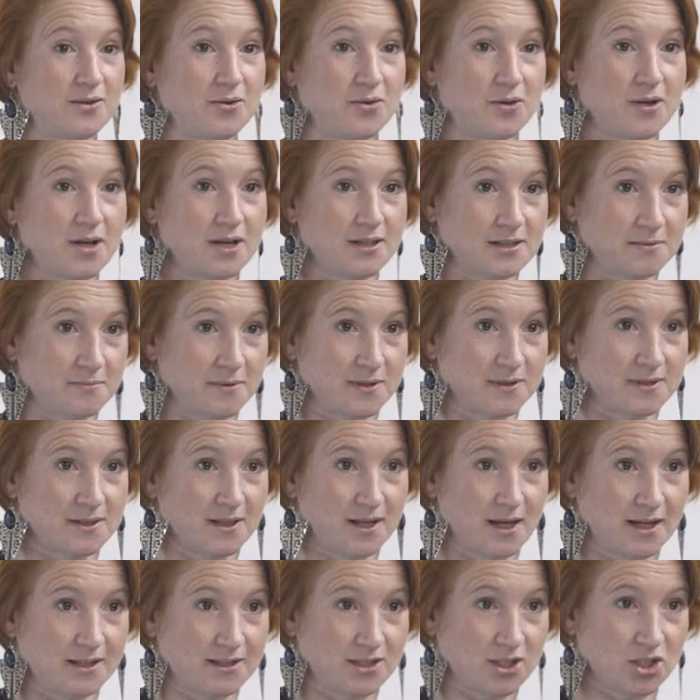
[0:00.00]
your customers
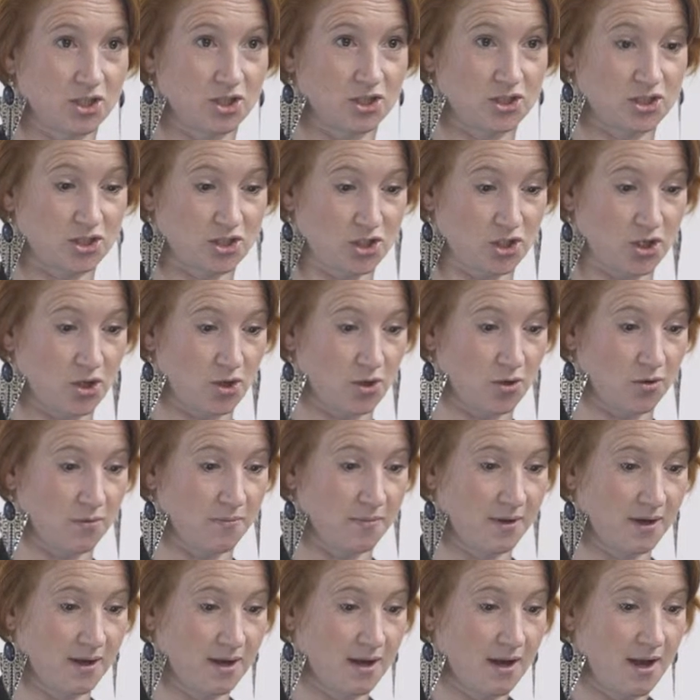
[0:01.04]
like to
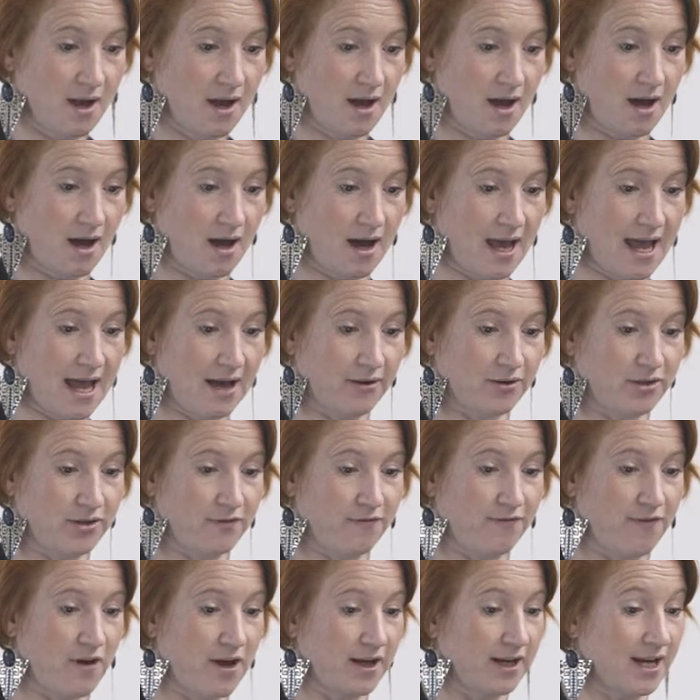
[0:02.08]
consume. How do you
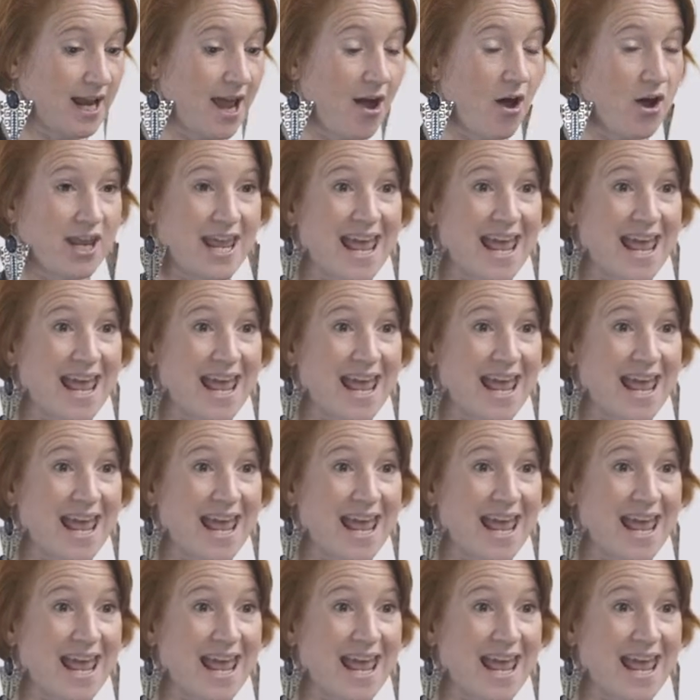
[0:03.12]
find out?